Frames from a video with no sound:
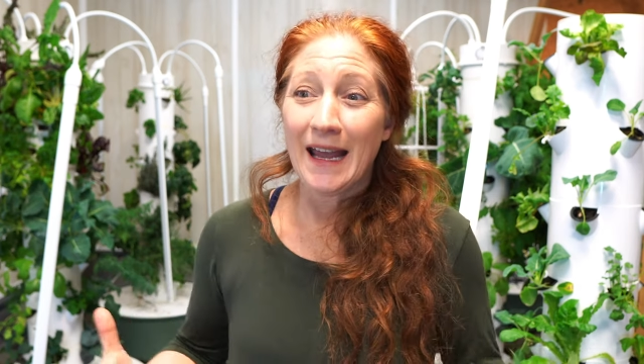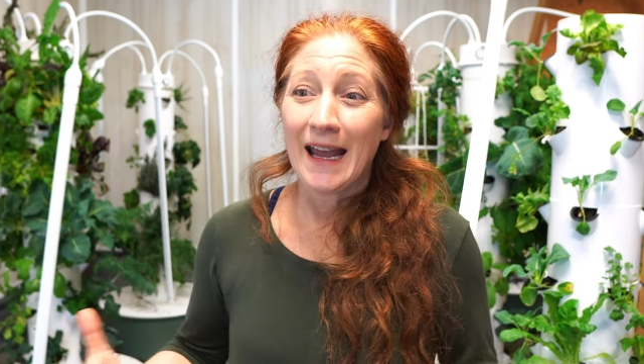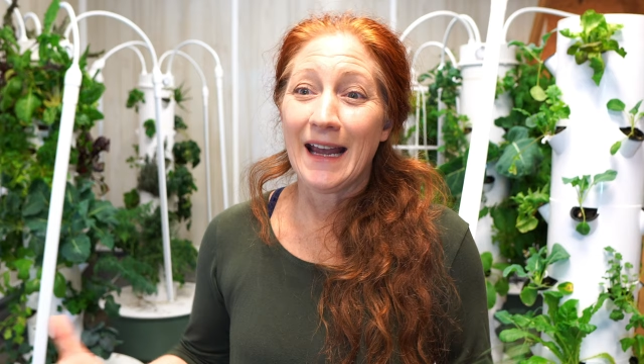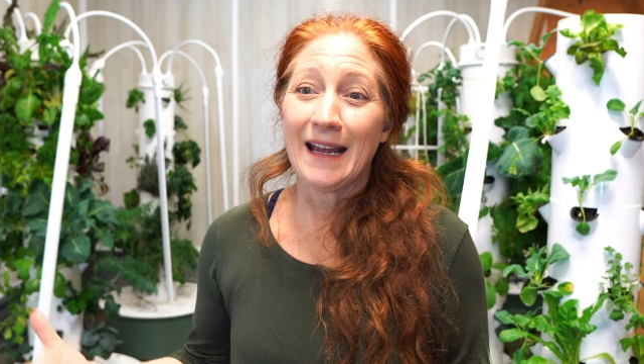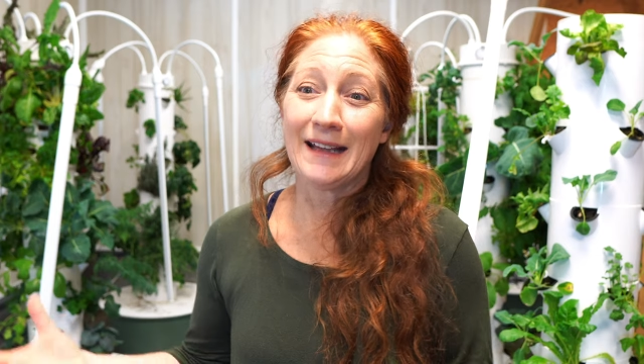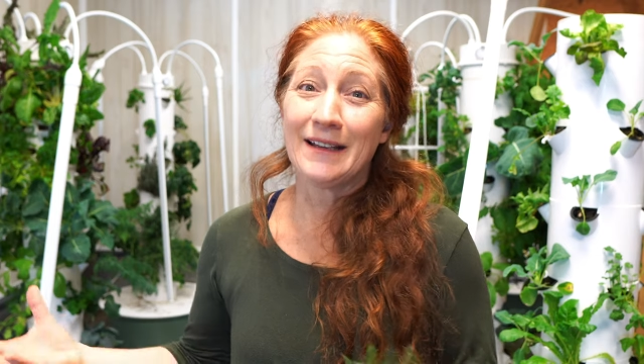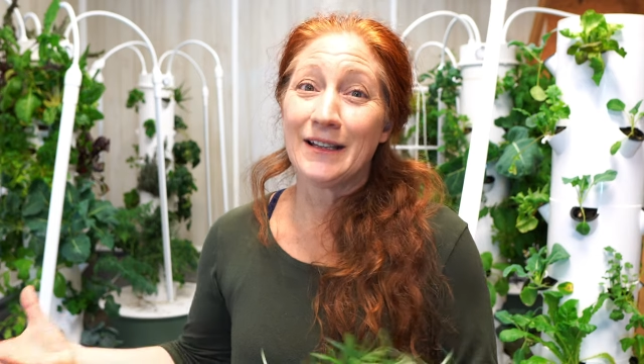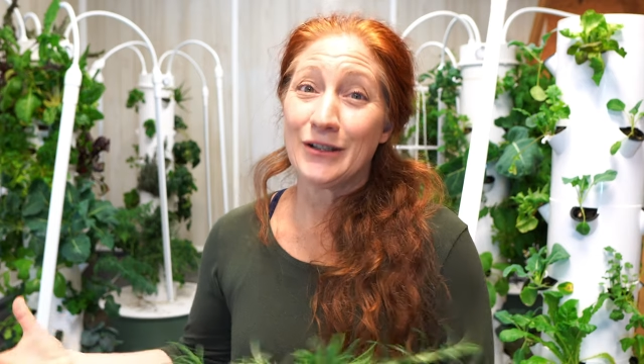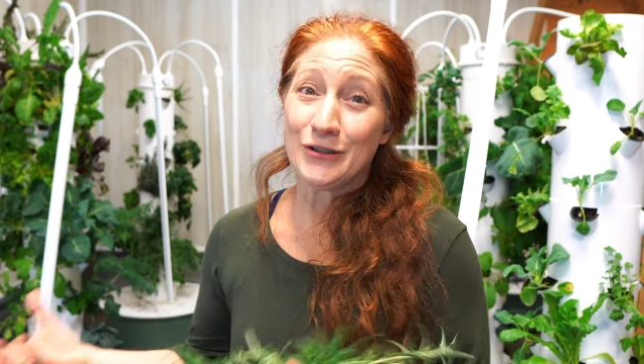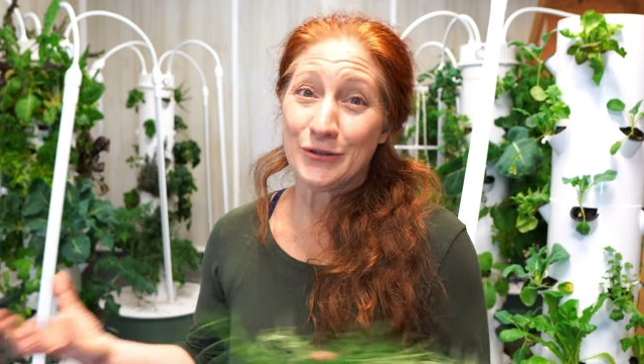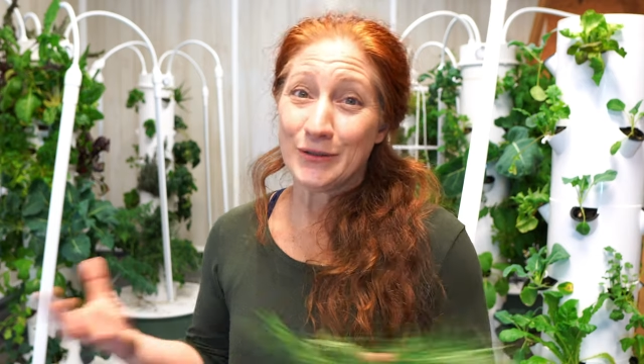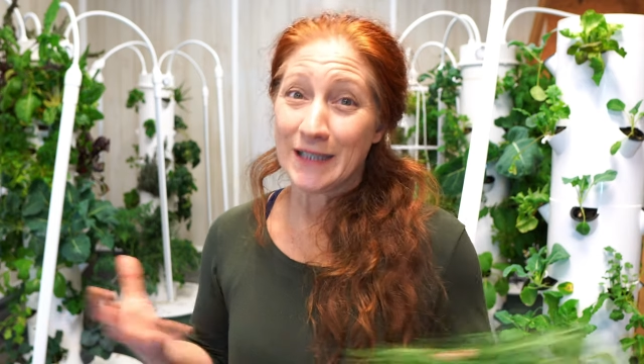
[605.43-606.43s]
and the
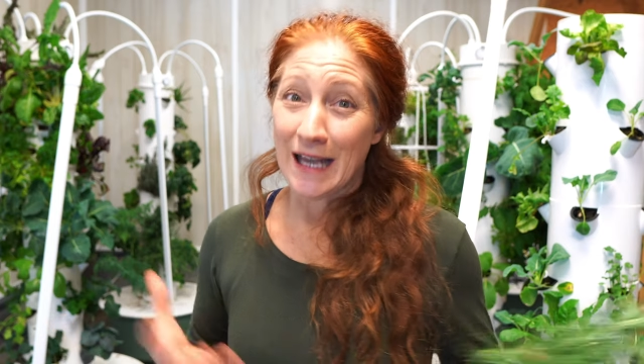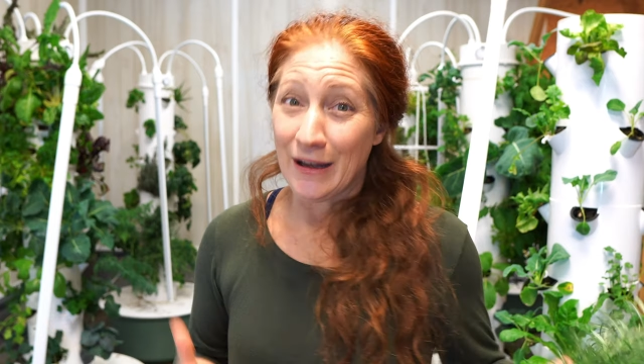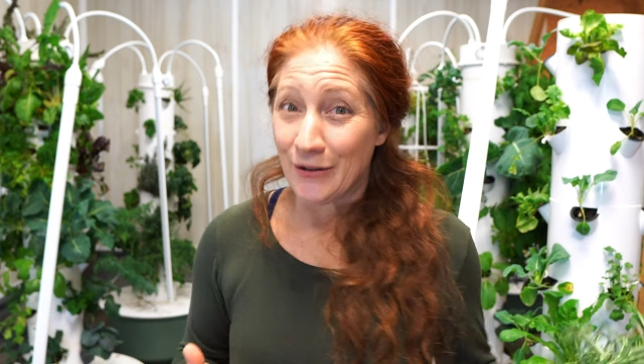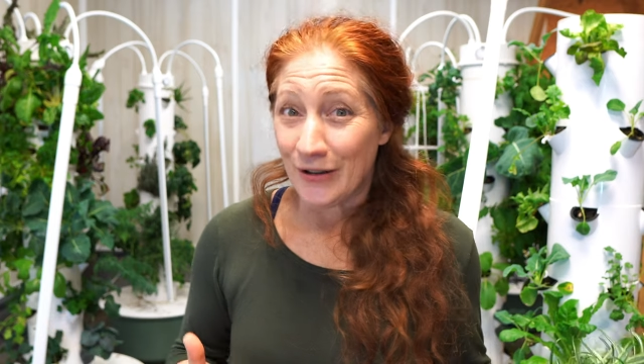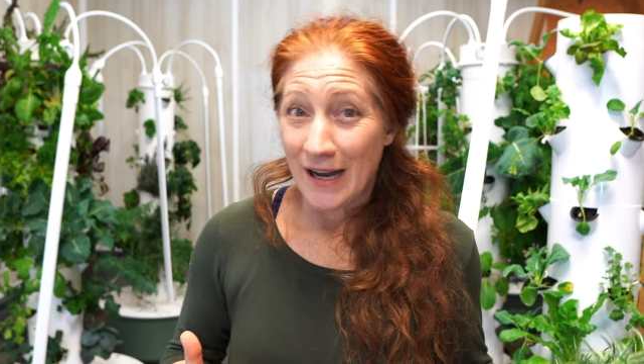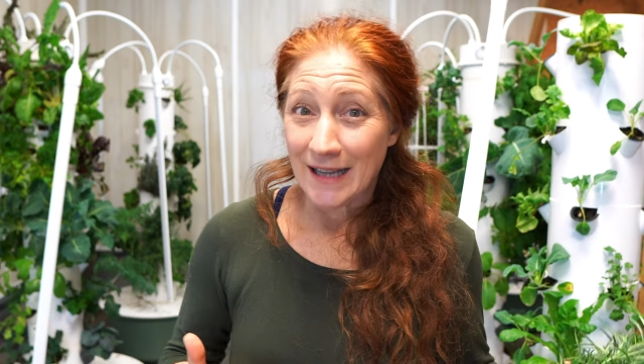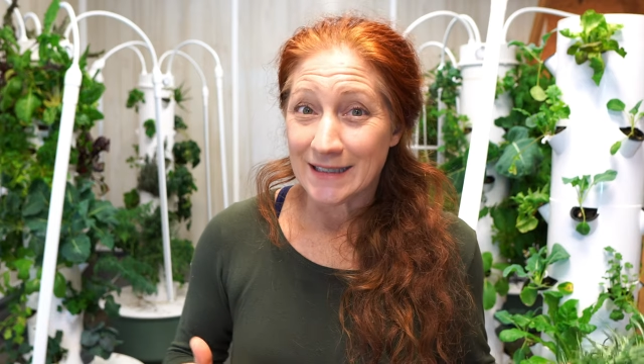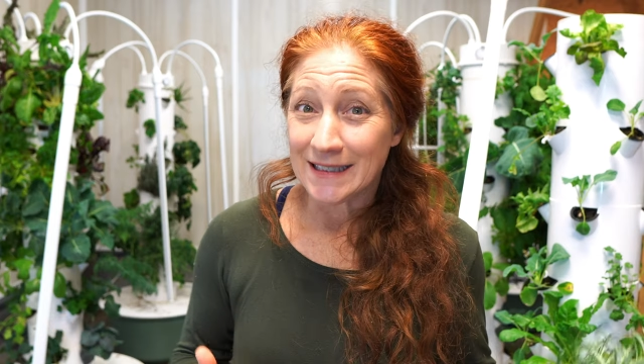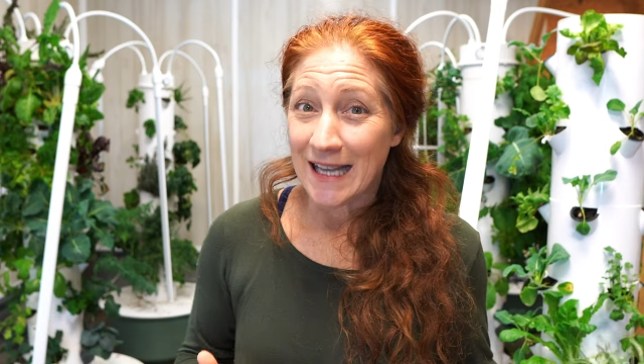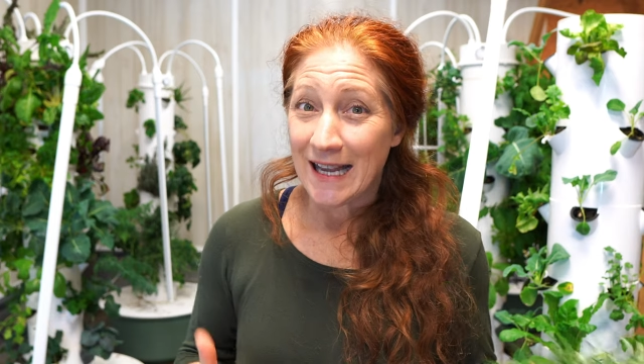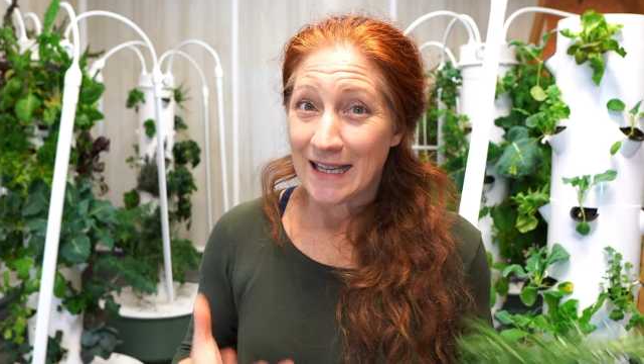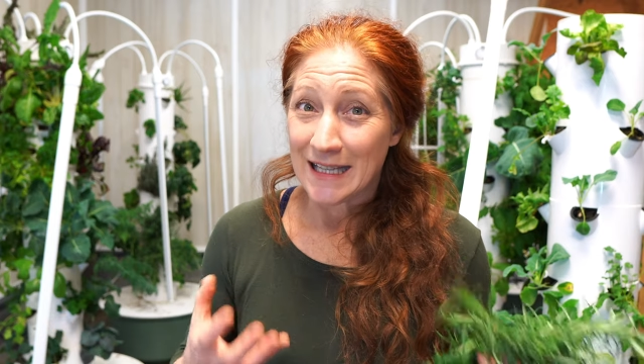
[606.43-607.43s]
juice counteracts
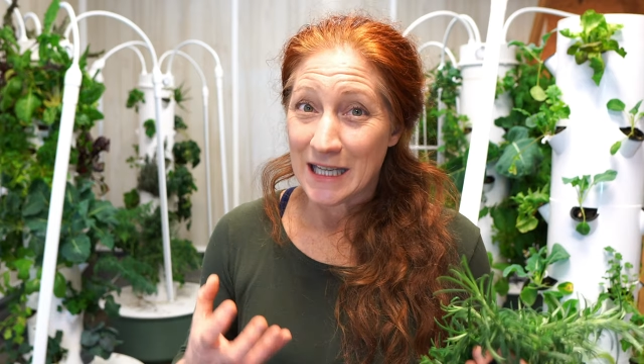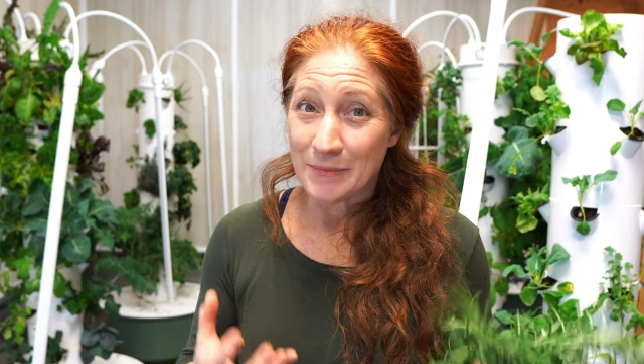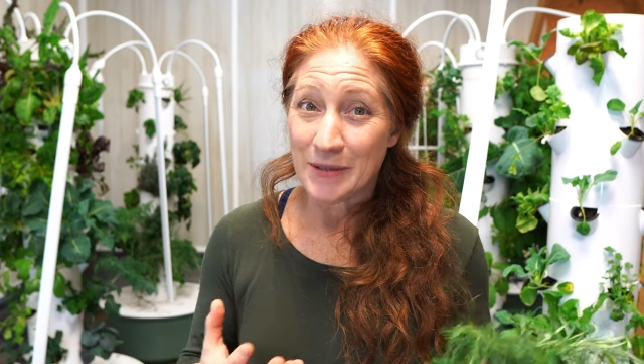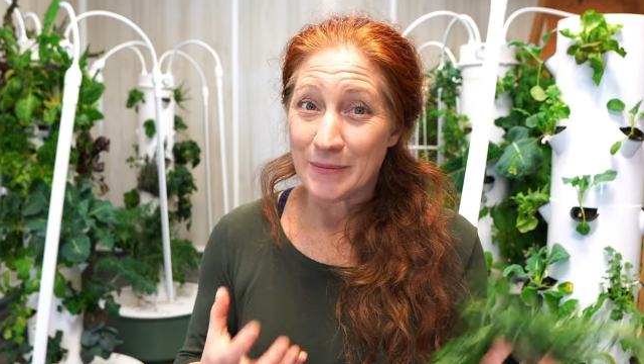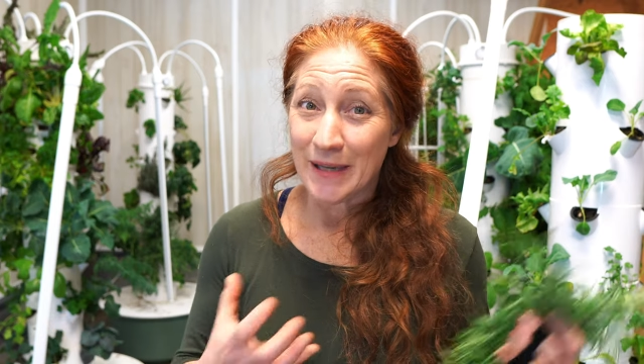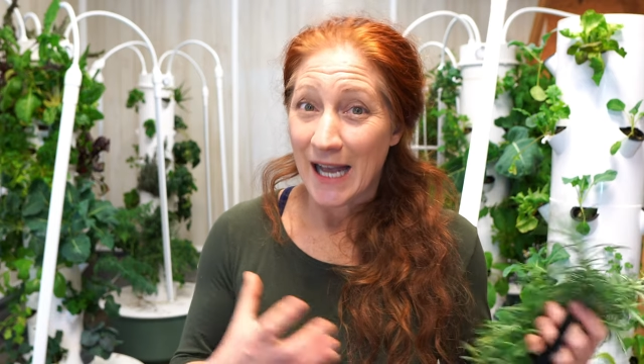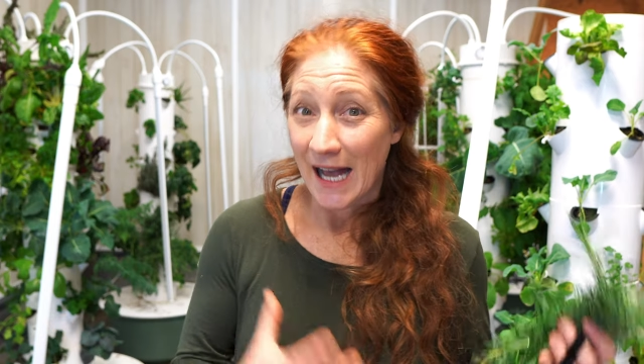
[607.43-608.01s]
that and keeps me